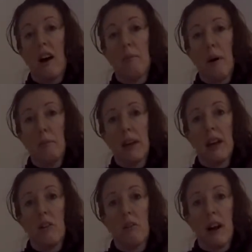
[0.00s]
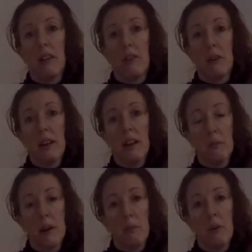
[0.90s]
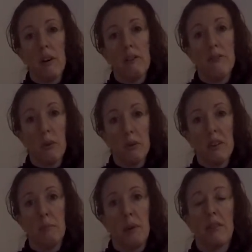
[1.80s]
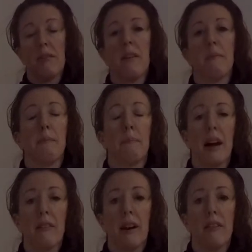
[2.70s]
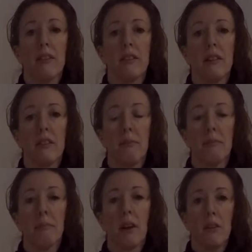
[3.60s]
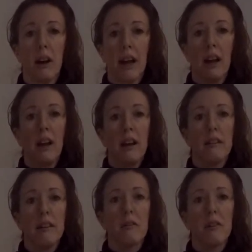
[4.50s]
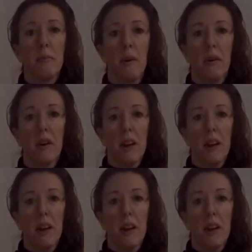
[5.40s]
pumping it all around, do a little bit of work forcing blood back around your system. Okay, secret spock.